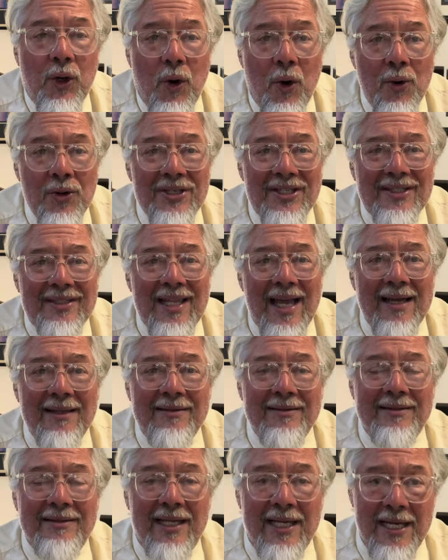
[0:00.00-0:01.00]

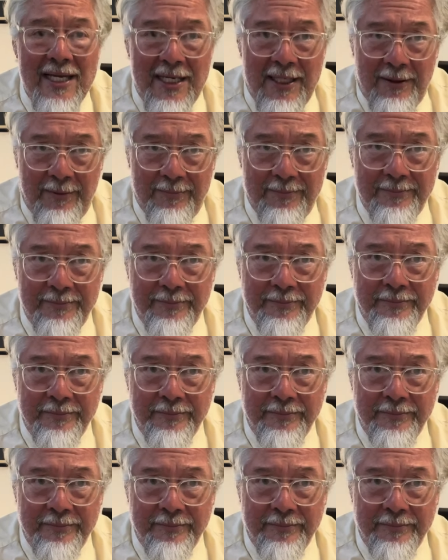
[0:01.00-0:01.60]
Constantine.